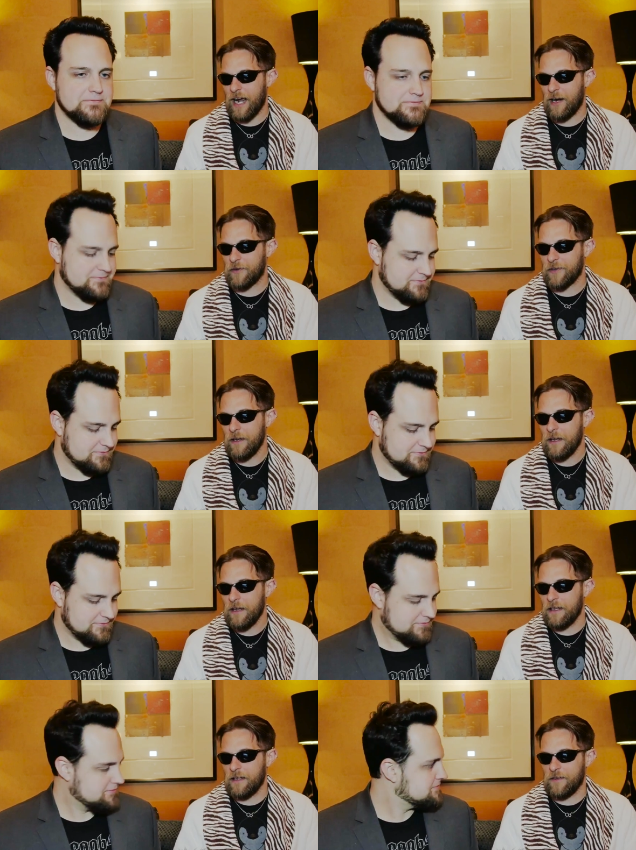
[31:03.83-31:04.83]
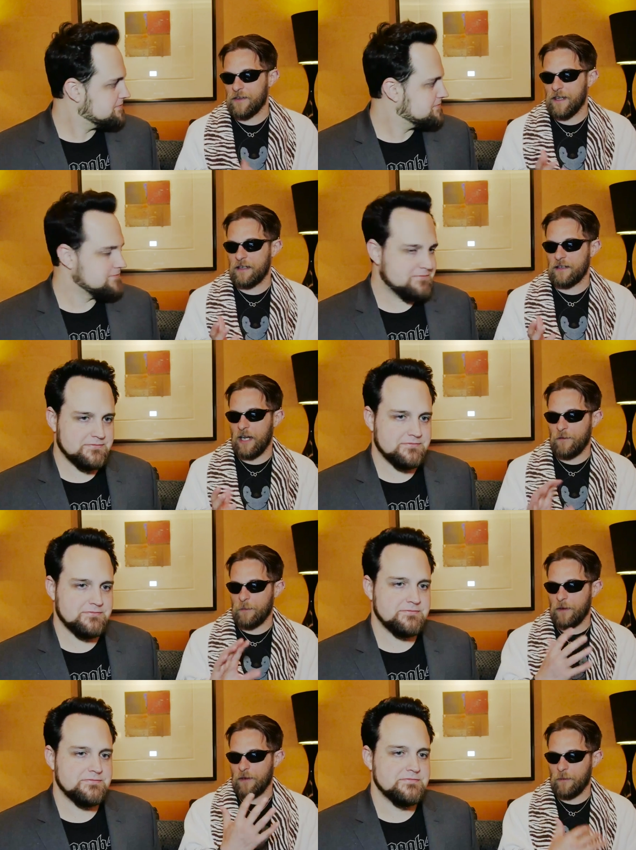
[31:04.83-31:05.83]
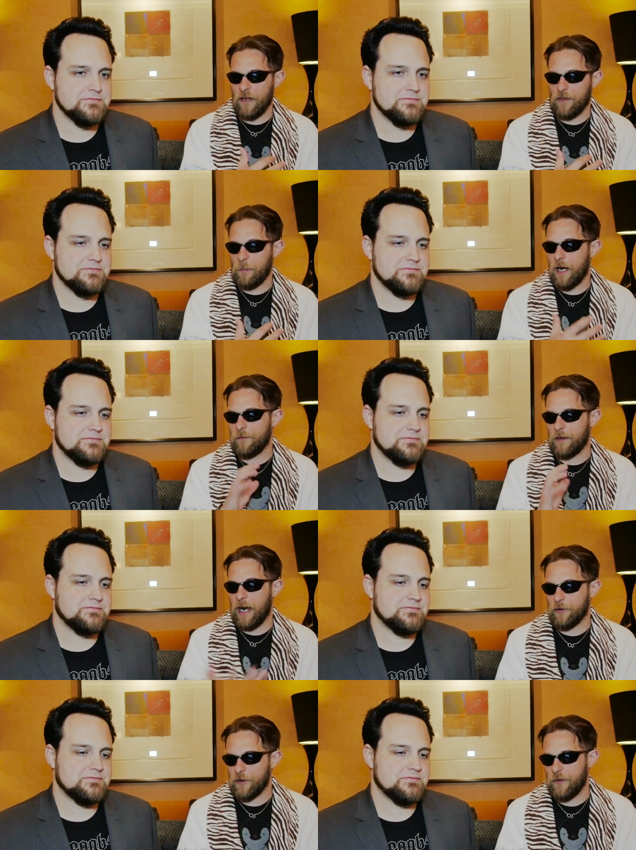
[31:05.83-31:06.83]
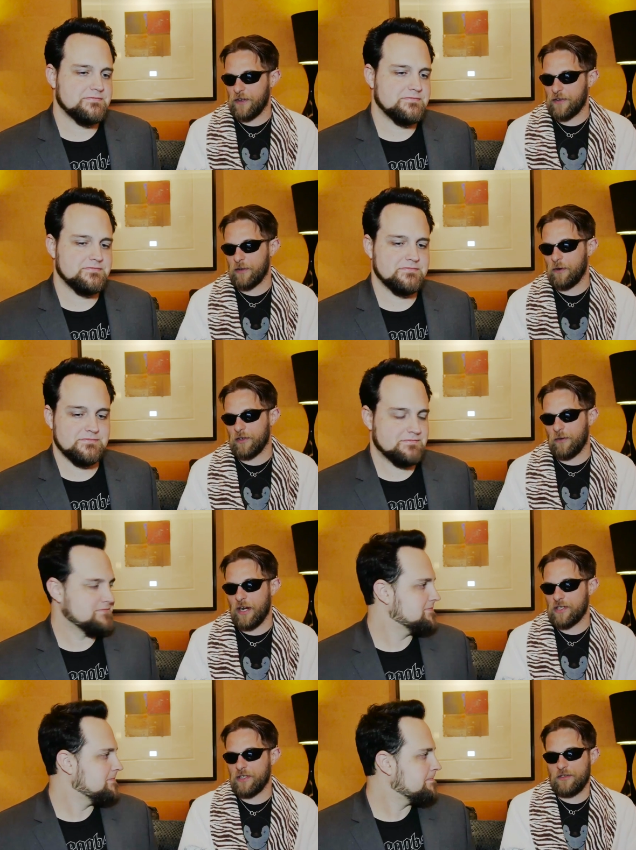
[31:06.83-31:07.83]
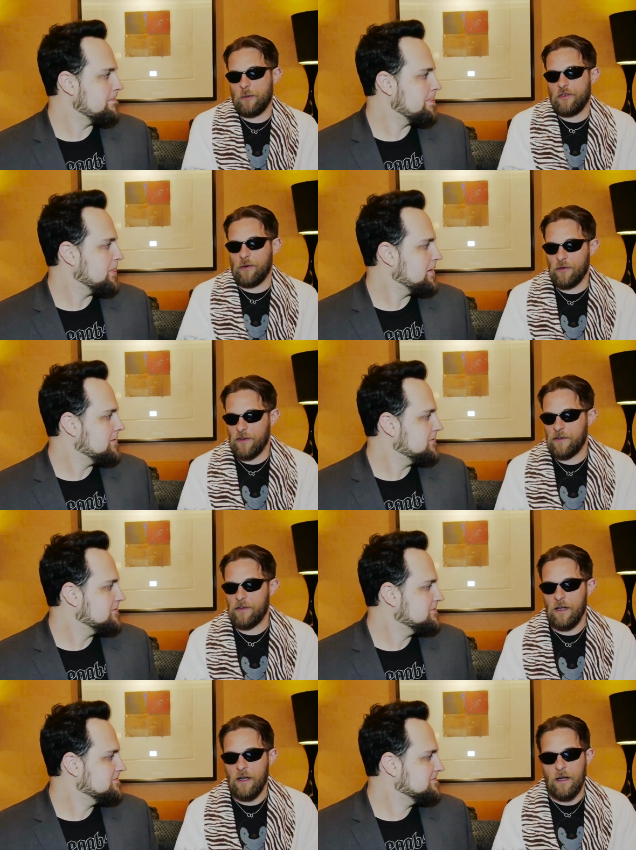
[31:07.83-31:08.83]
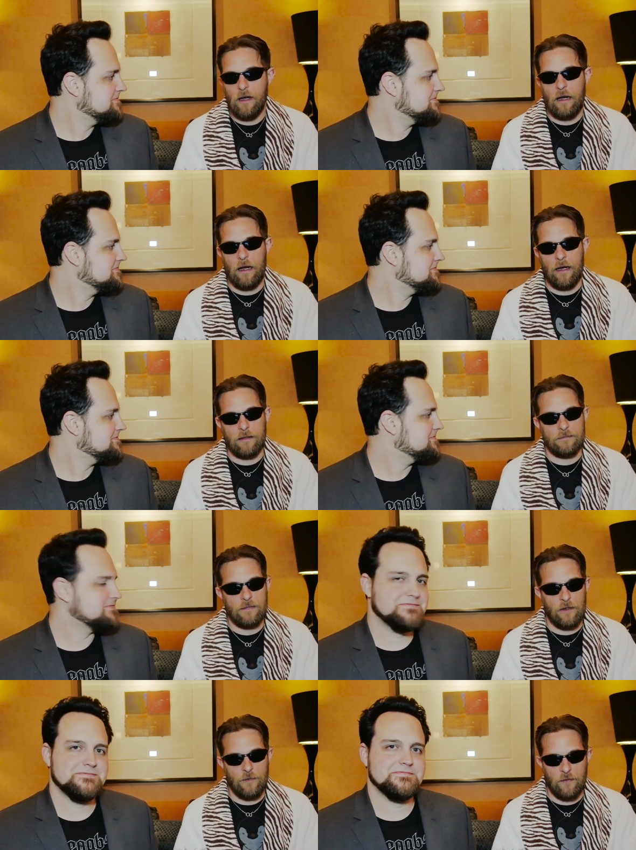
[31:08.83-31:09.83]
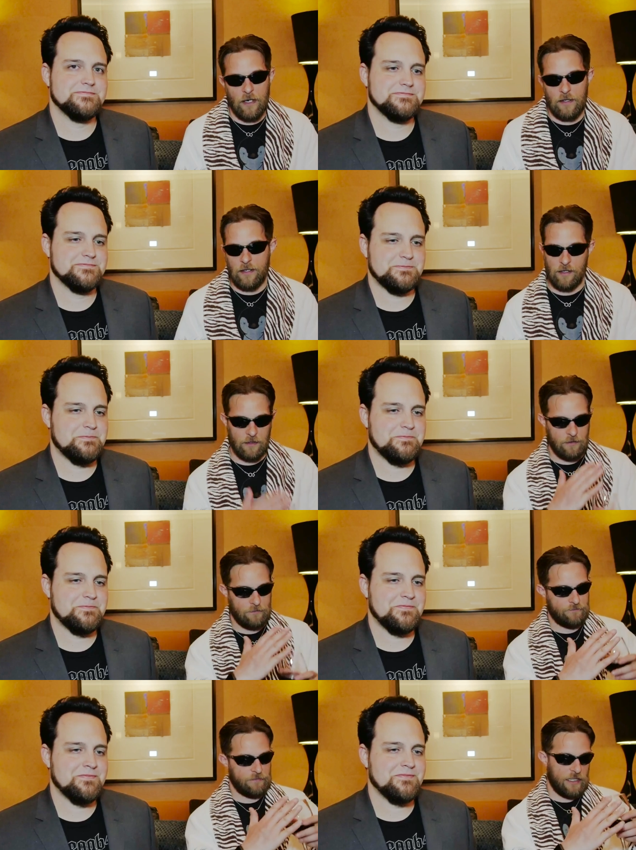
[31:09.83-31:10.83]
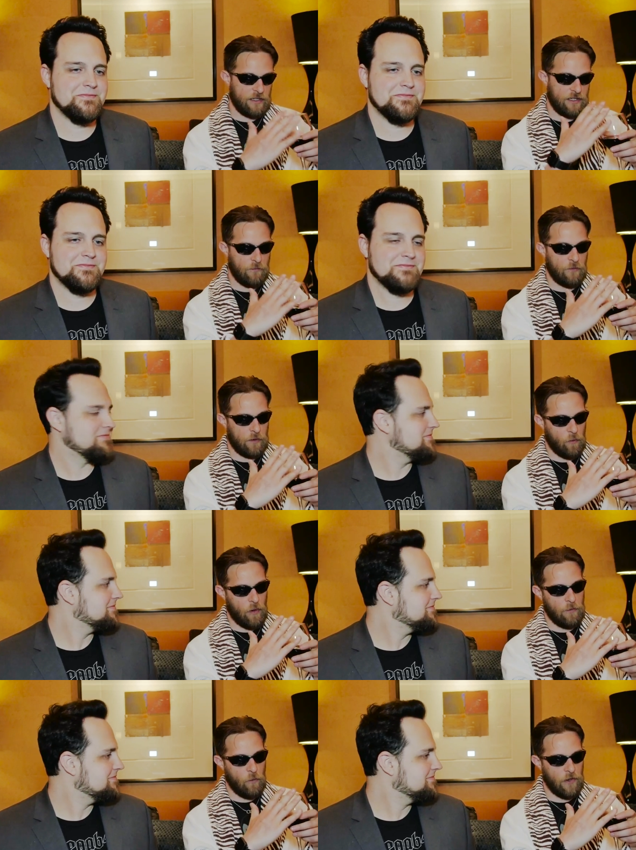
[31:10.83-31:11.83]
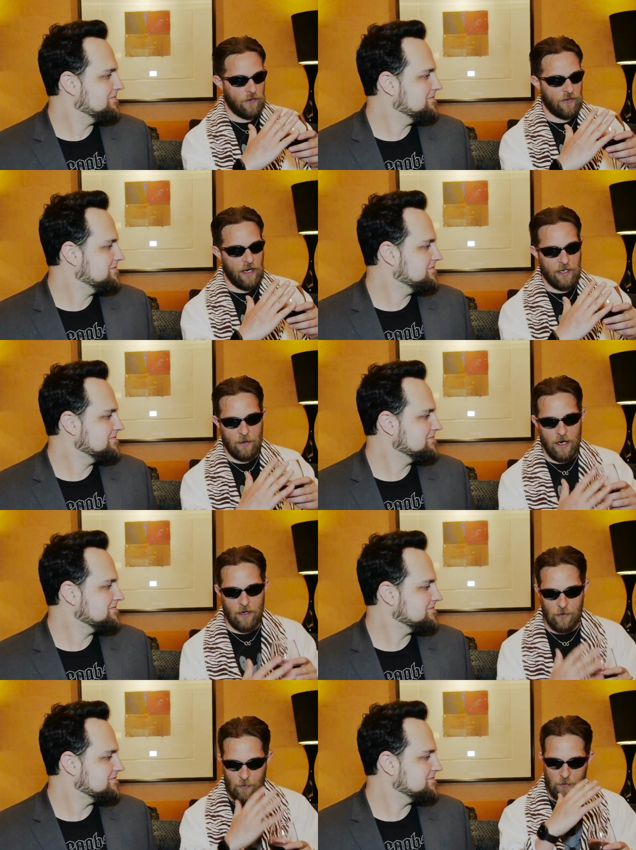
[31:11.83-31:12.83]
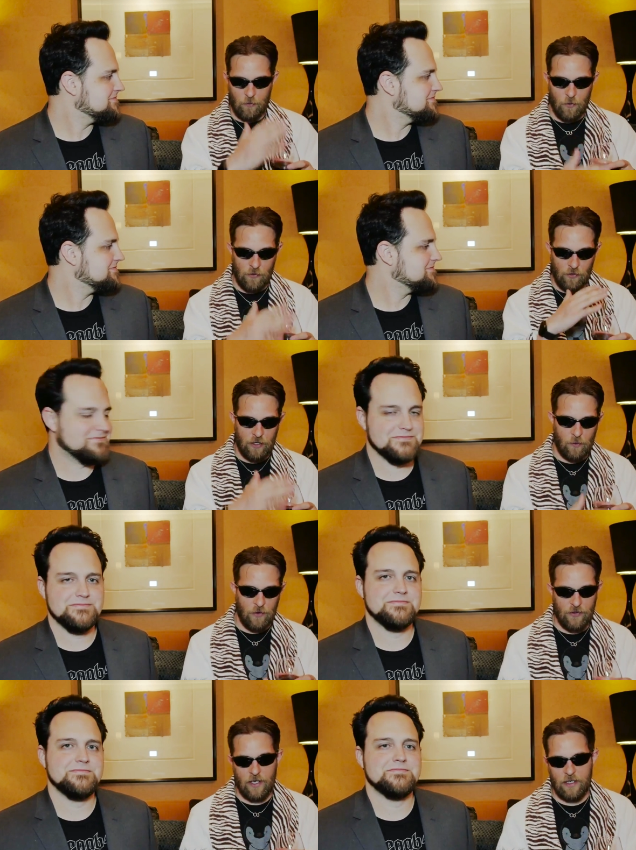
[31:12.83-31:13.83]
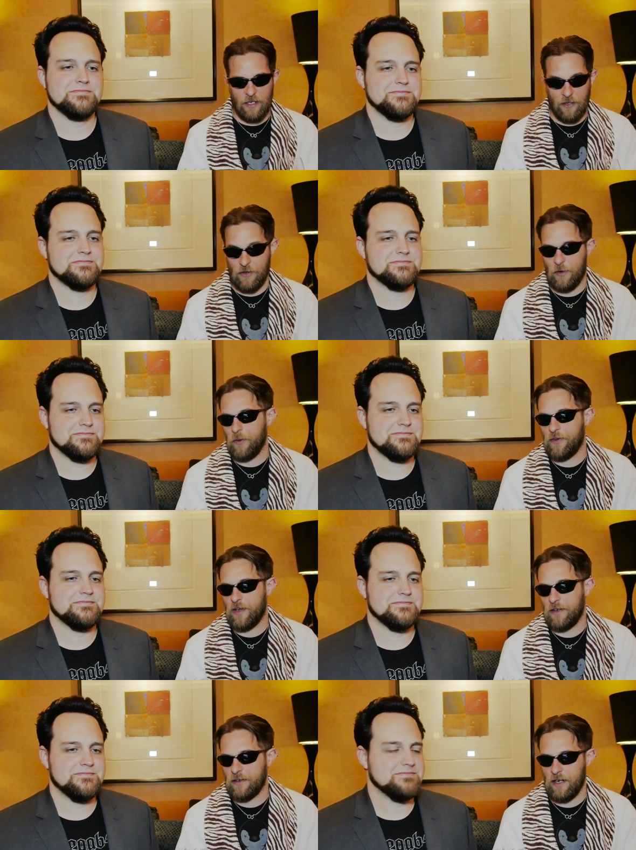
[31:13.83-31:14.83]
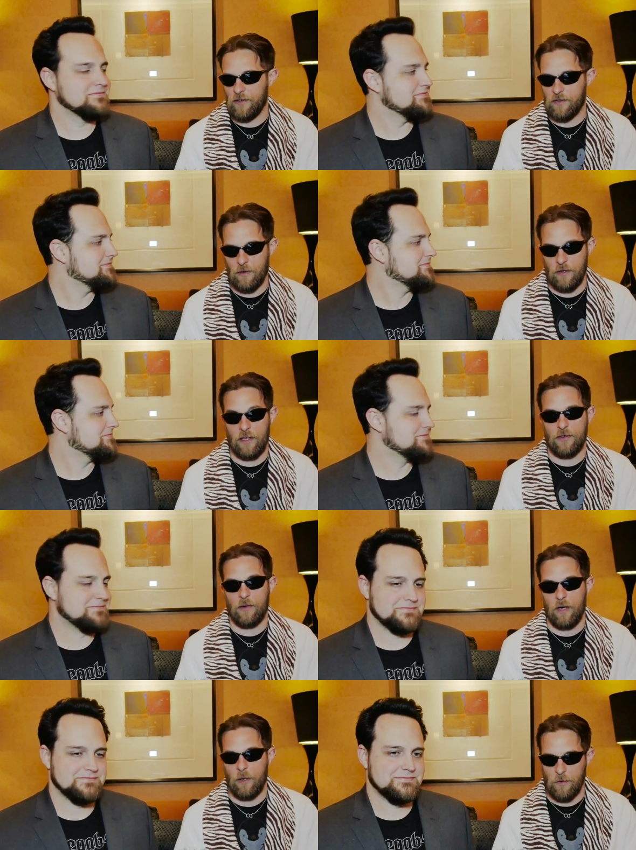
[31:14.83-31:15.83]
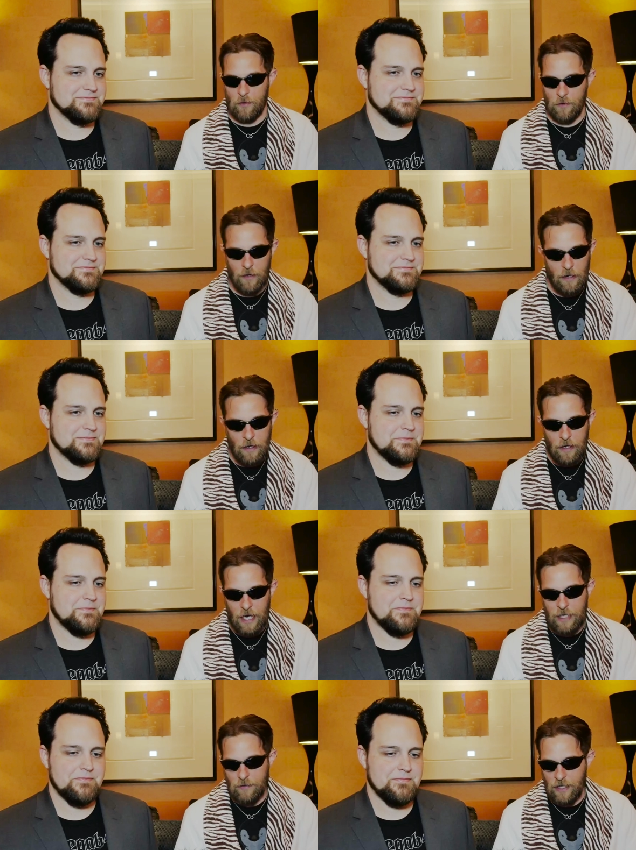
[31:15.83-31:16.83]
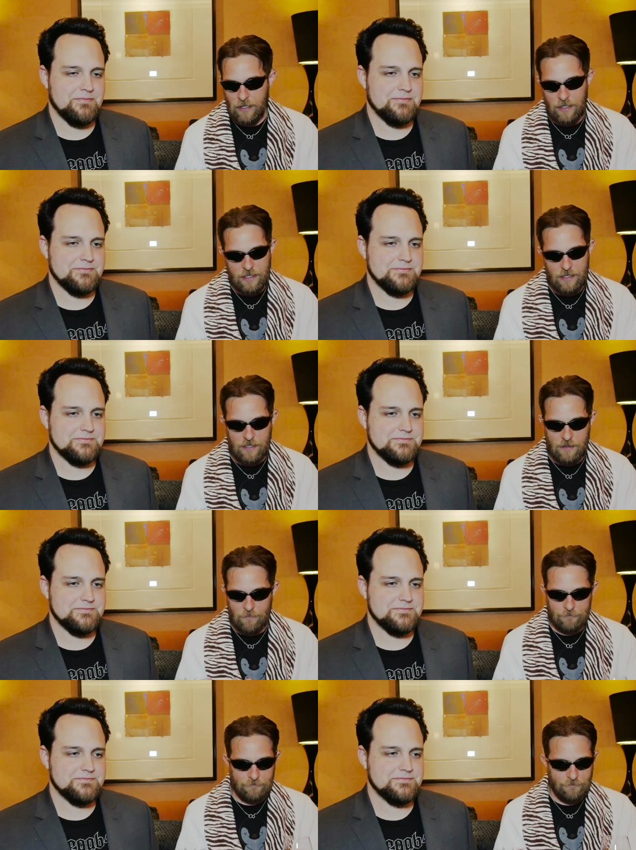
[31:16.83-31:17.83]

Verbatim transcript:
Speaker 1: it on a house is that you have to put it in the right spot. If your house is facing the wrong direction, it's almost useless. Uh, if you've got like a like just a vertical one one-sided house where the roof is only on one side and it's the north side, you're kind of mm-hmm. screwed unless you're way up north. And even then, it's just